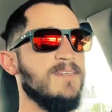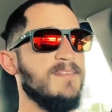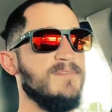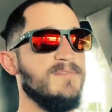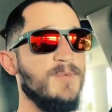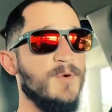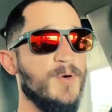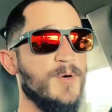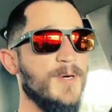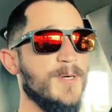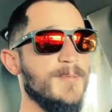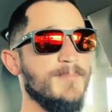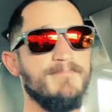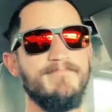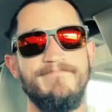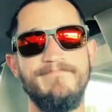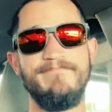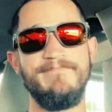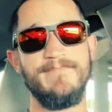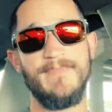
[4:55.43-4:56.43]
for
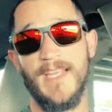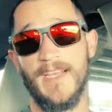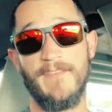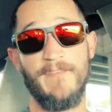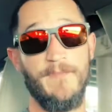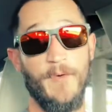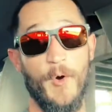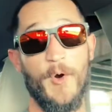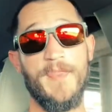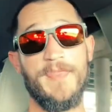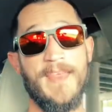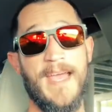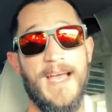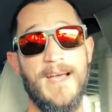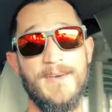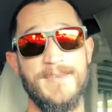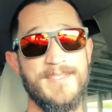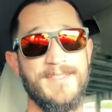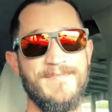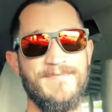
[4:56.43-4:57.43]
like
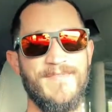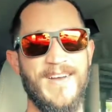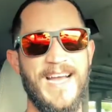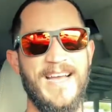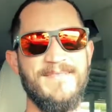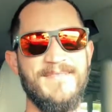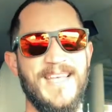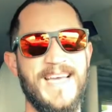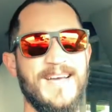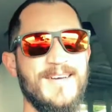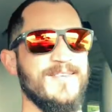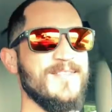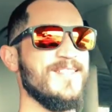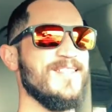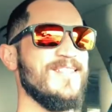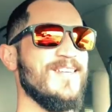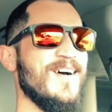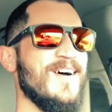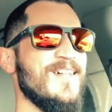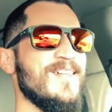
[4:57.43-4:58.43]
$4,000,
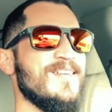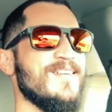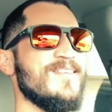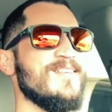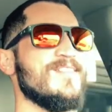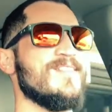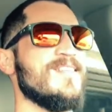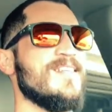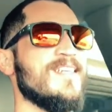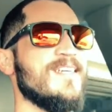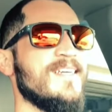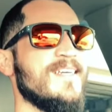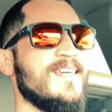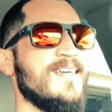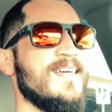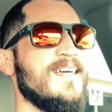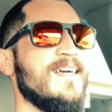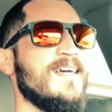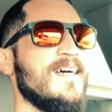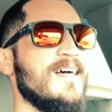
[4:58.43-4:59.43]

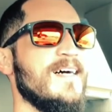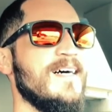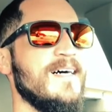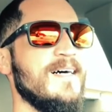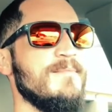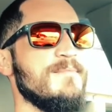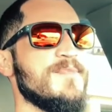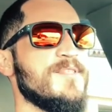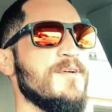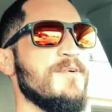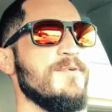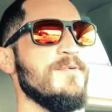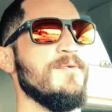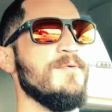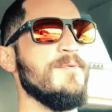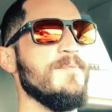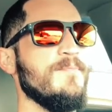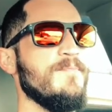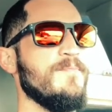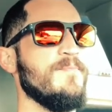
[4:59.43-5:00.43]
$5,000. So
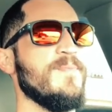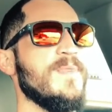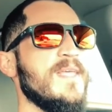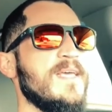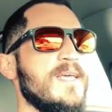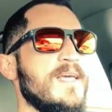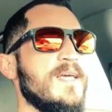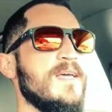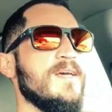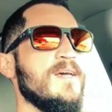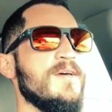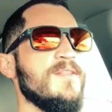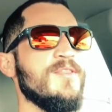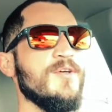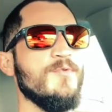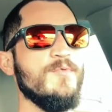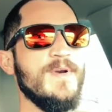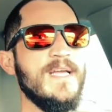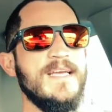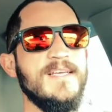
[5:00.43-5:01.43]

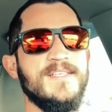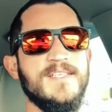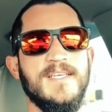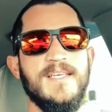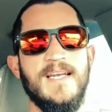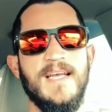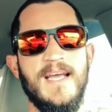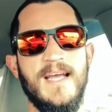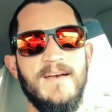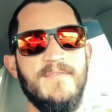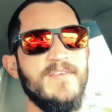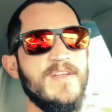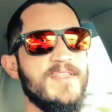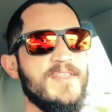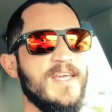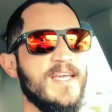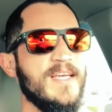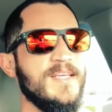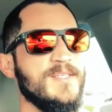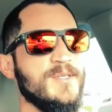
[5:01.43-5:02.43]
the reason
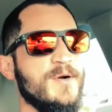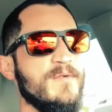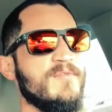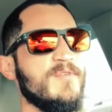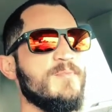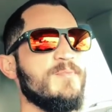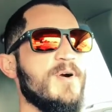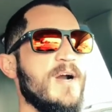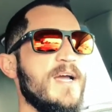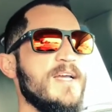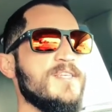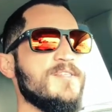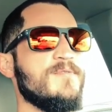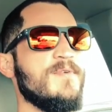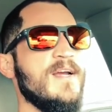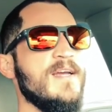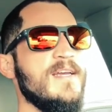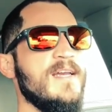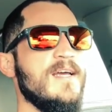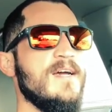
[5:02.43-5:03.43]
everything is overpriced
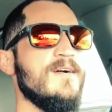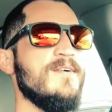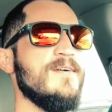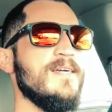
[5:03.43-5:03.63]
right now